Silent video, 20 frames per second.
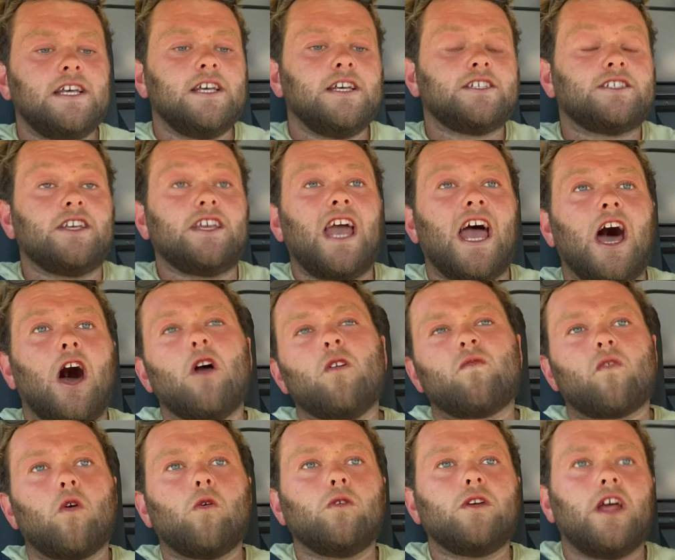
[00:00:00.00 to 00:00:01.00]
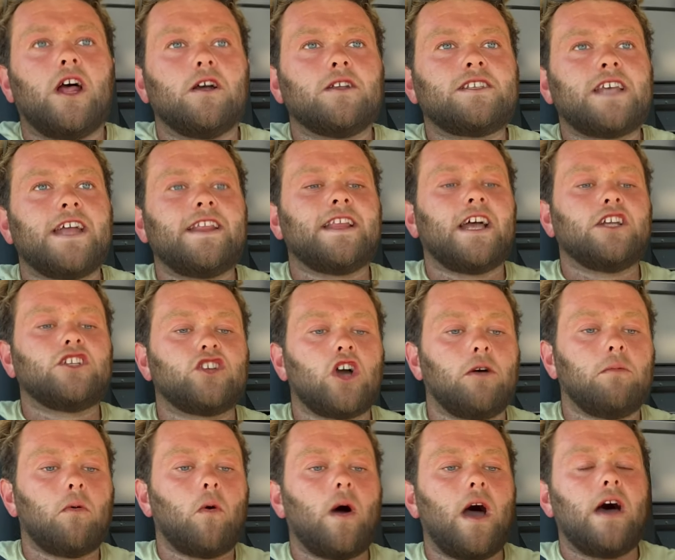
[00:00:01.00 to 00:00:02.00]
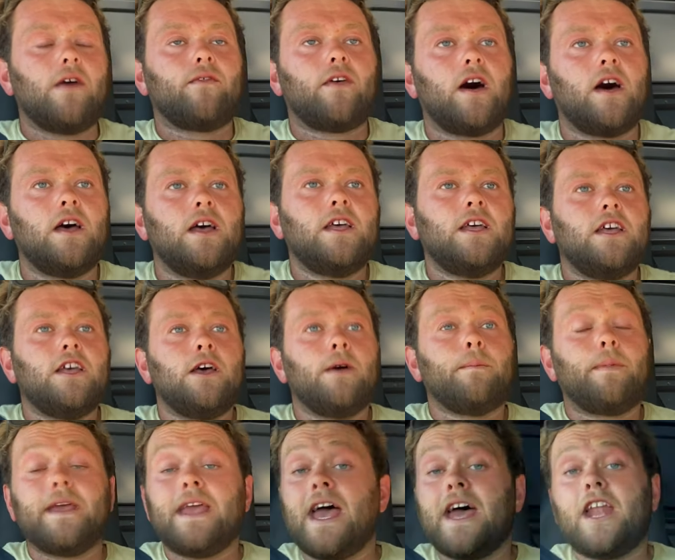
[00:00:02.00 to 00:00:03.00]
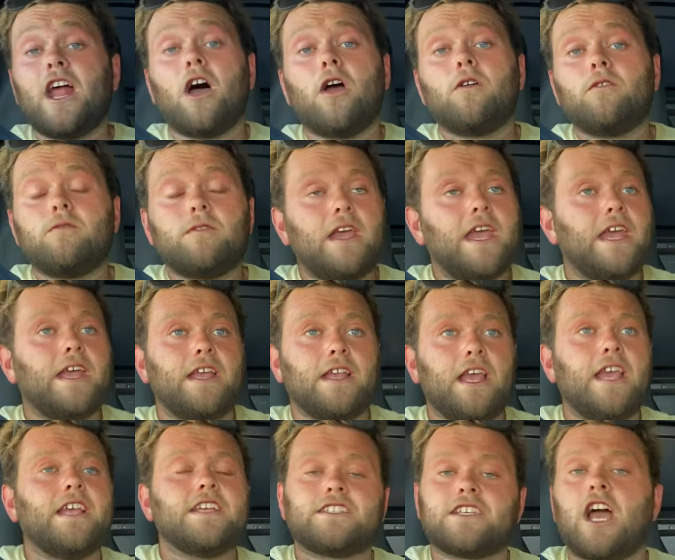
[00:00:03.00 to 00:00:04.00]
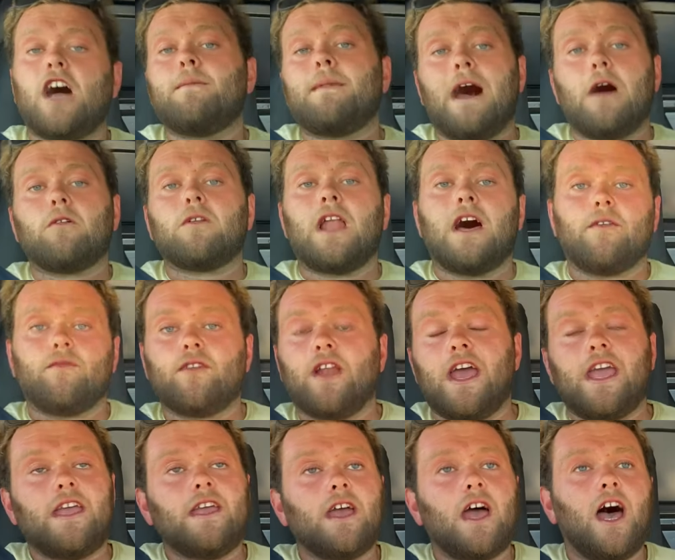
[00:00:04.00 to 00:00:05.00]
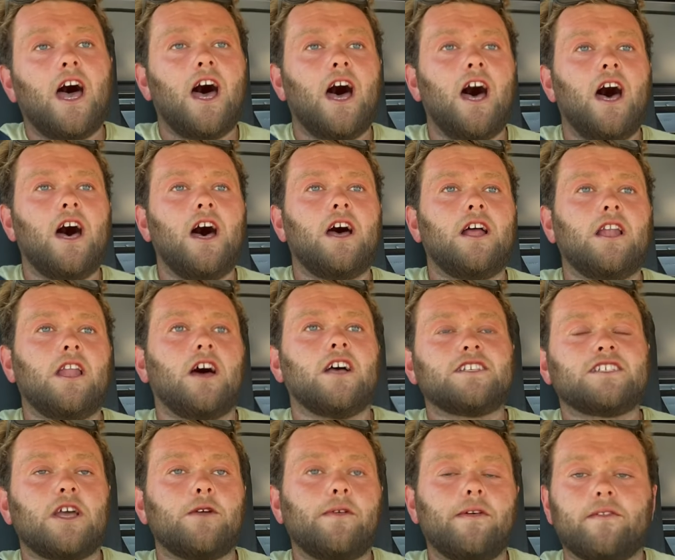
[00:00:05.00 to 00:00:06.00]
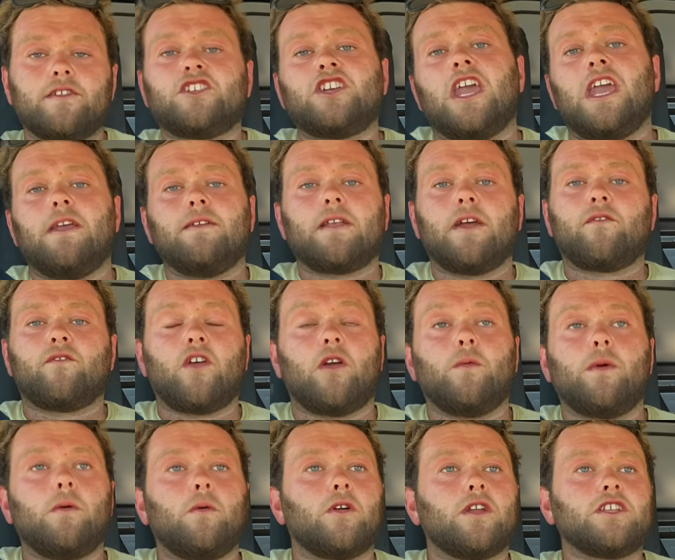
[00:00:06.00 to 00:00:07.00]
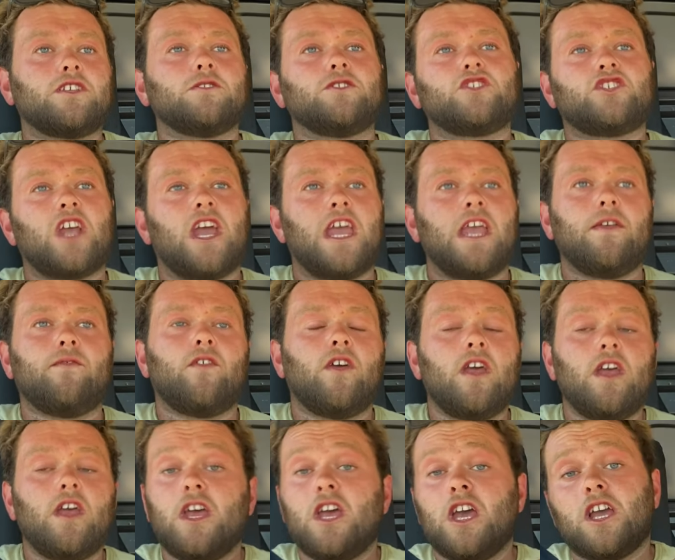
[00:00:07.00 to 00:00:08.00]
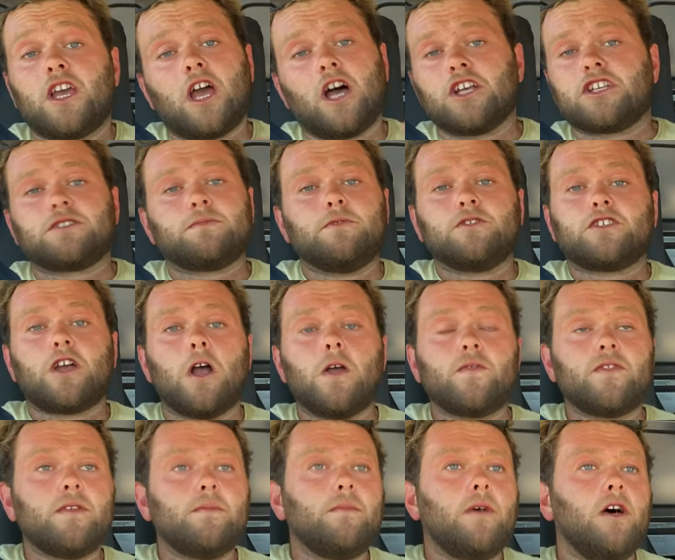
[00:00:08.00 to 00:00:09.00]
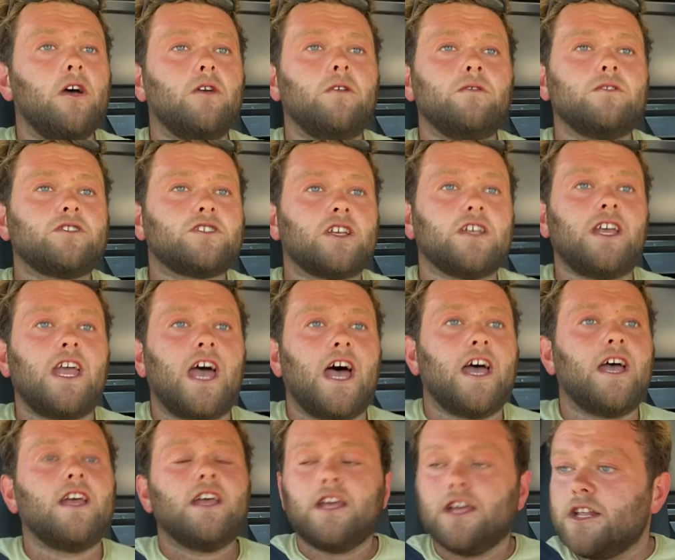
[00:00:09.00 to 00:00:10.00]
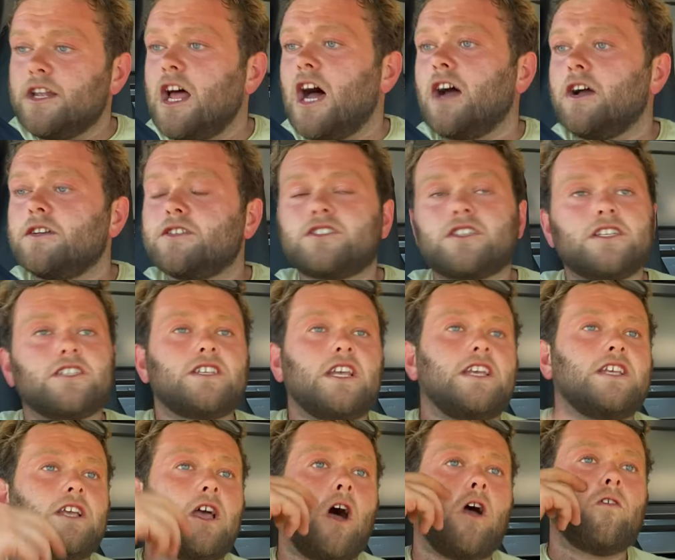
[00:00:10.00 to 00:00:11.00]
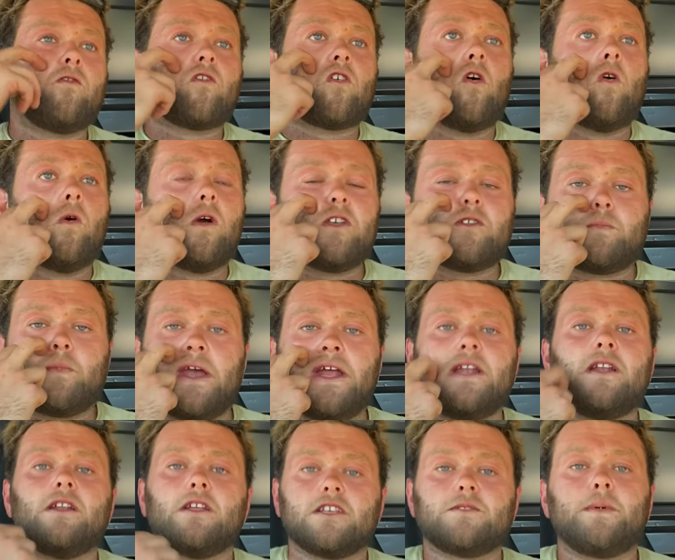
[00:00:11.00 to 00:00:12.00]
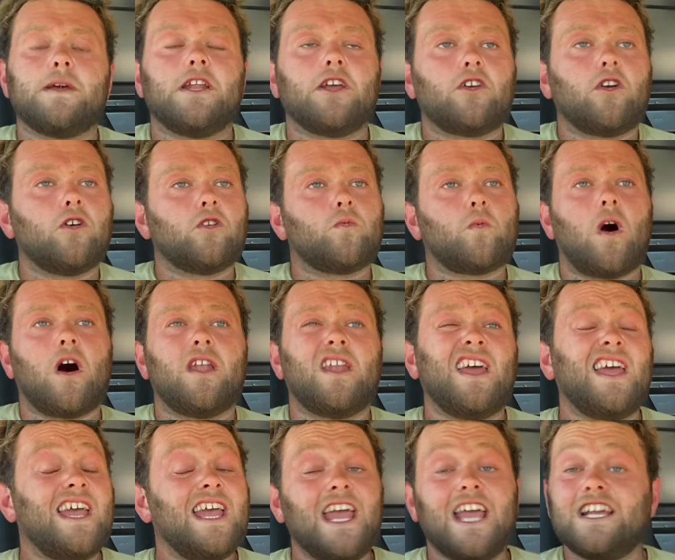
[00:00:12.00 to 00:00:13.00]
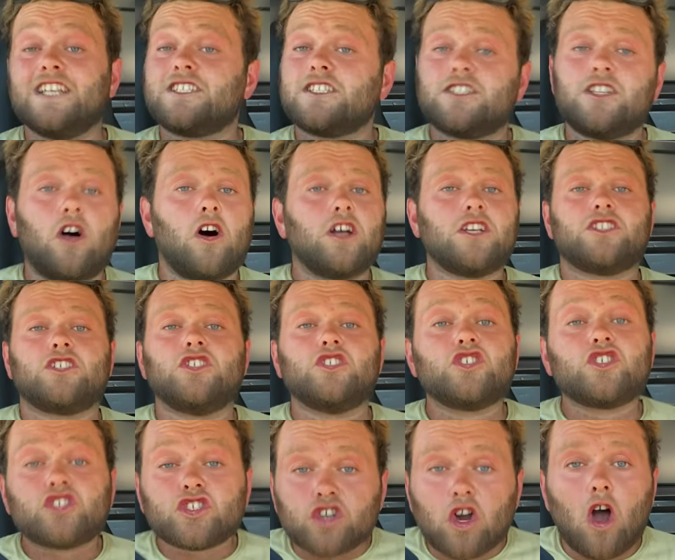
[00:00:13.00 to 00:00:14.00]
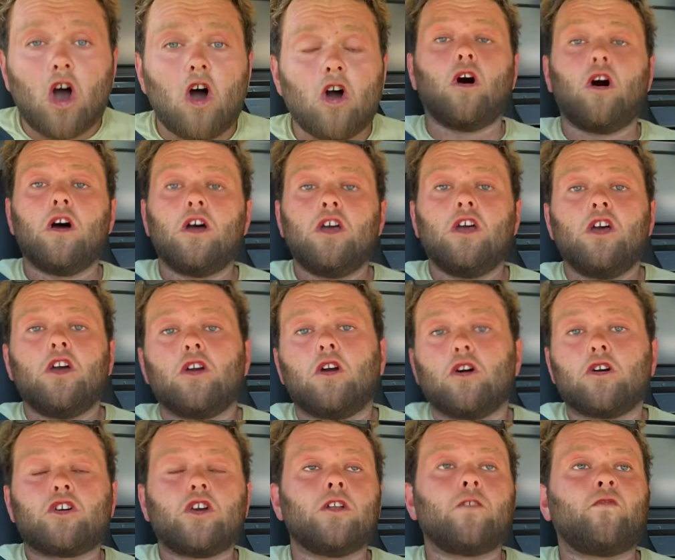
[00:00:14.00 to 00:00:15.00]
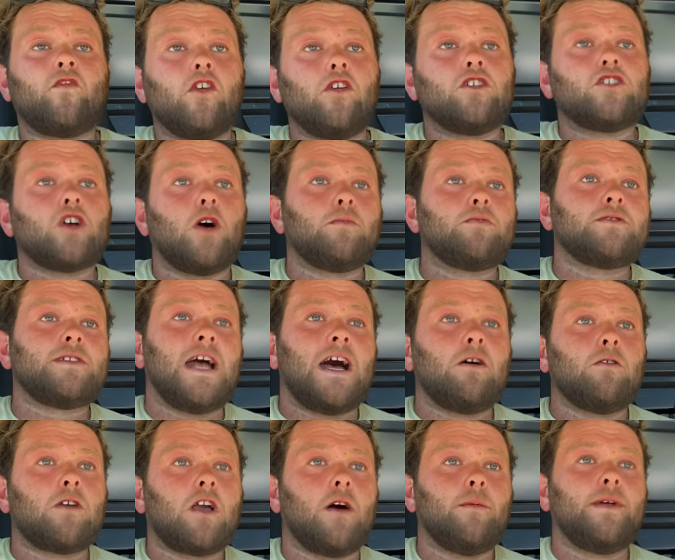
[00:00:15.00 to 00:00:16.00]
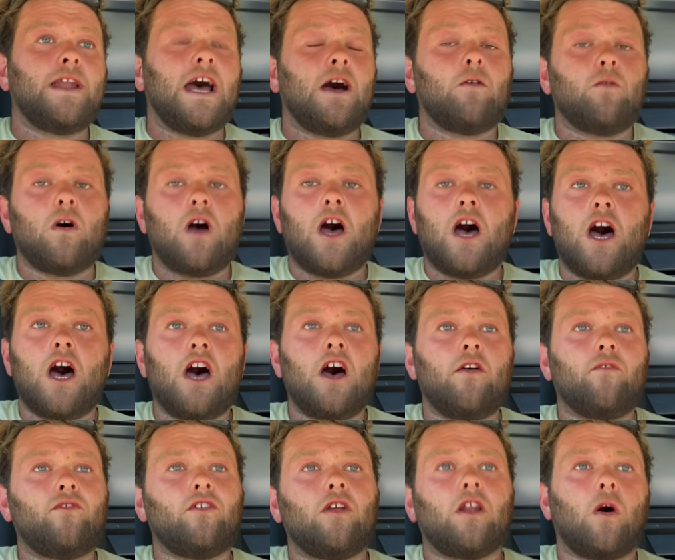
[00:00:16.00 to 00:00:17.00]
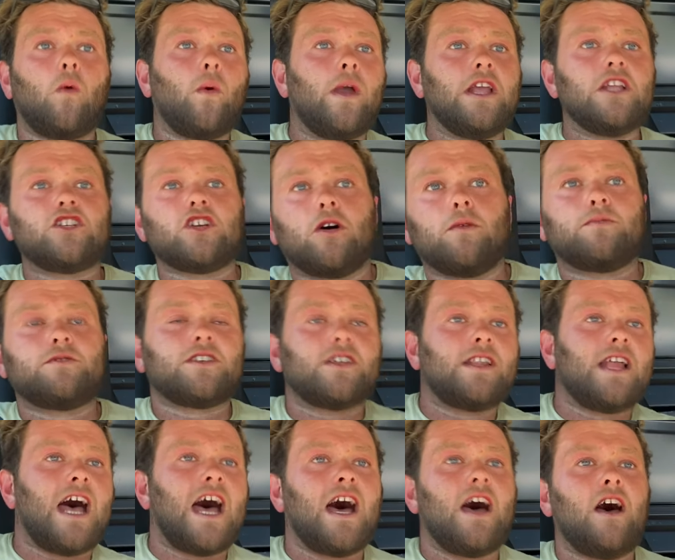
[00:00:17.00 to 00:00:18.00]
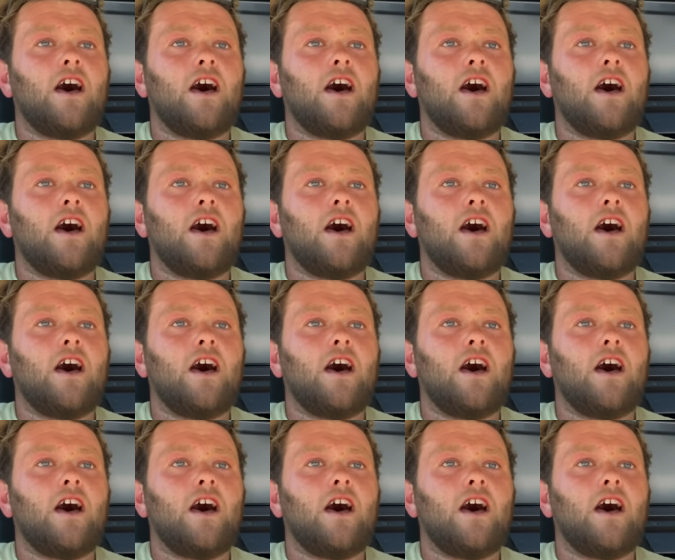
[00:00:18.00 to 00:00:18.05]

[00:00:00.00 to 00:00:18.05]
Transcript: So yeah, overall, you know, 10 day job or whatever. But yeah, no, it, it's come out lovely. Uh, like I say, we've achieved everything we wanted to achieve. Customers over the moon. So yeah, no, it's, it's, overall it's been it's been a good one. It's nice and strong got a good few jobs now coming out, uh, a few like week jobs and that.